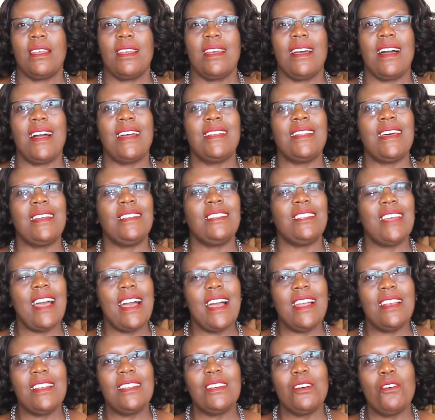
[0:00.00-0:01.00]
and a
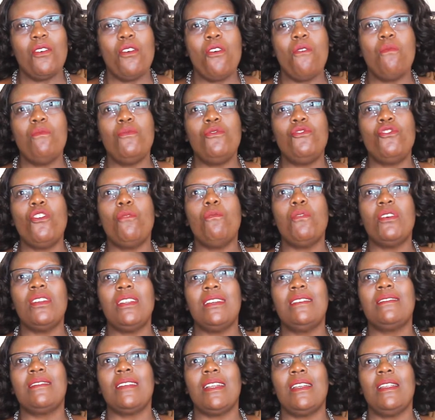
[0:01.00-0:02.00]
child whom
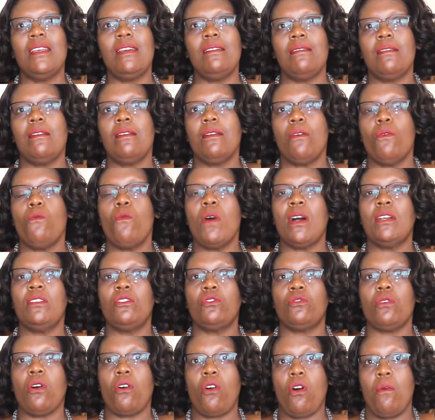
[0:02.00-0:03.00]
nobody really wants
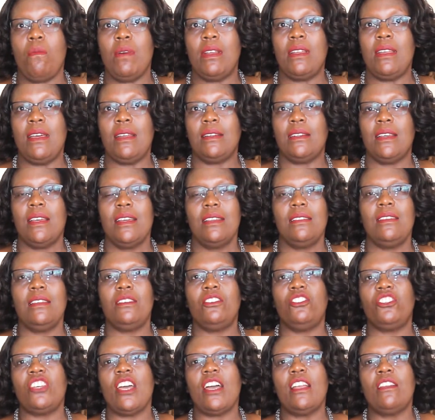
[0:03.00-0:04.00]
to accommodate,
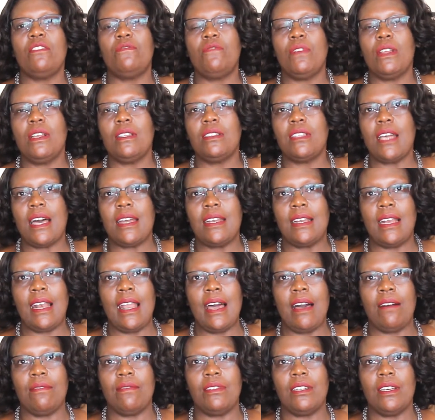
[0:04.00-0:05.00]
this child feels
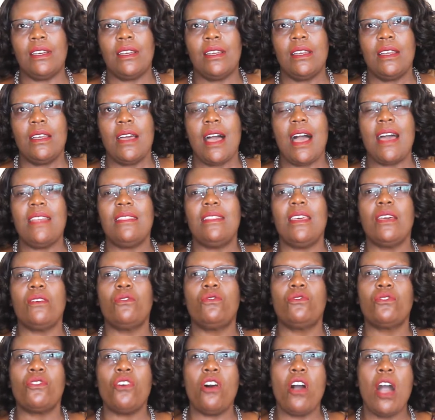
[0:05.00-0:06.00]
unloved. And they
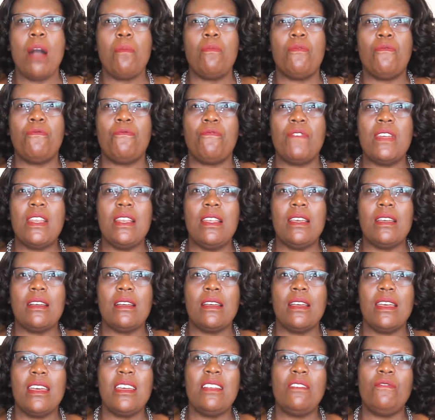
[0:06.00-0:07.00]
grow up feeling
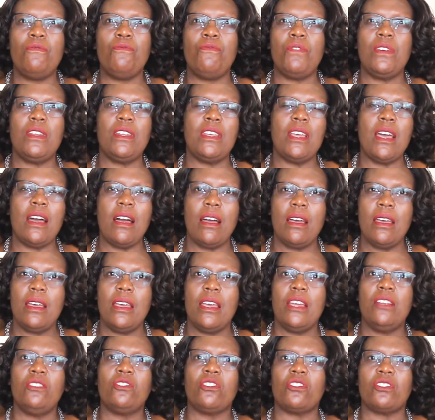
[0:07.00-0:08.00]
inferior
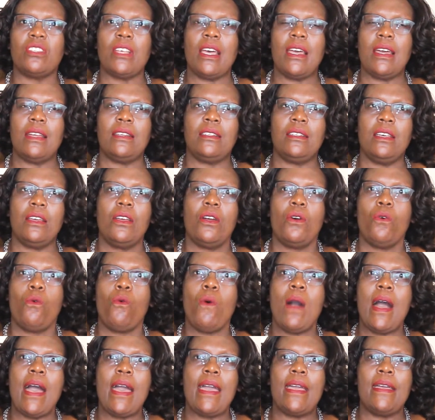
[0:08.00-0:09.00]
in society.
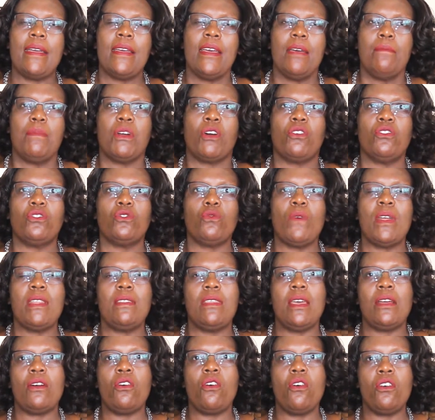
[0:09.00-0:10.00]
Why? Because when
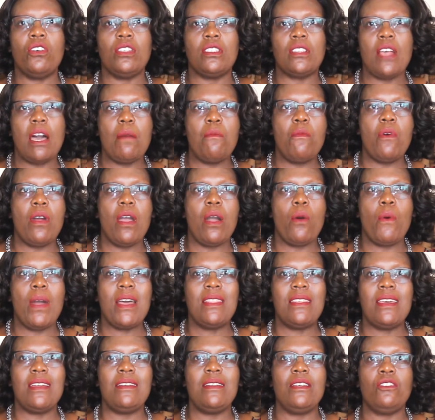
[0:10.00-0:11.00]
they go somewhere where
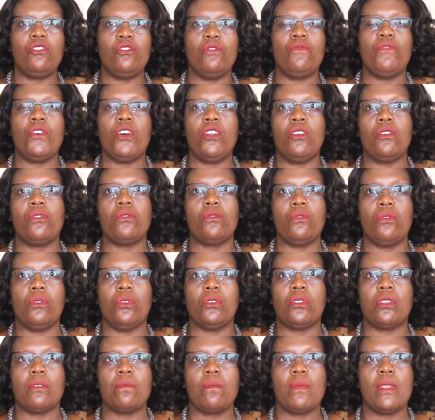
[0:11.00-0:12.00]
they need to follow
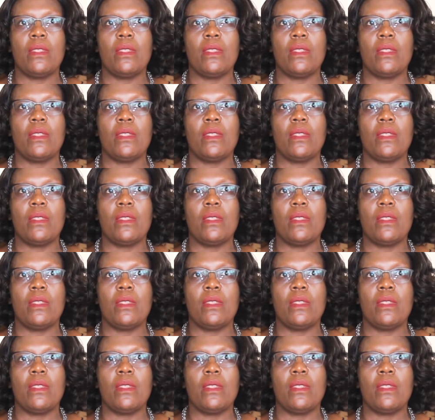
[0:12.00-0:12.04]
rules,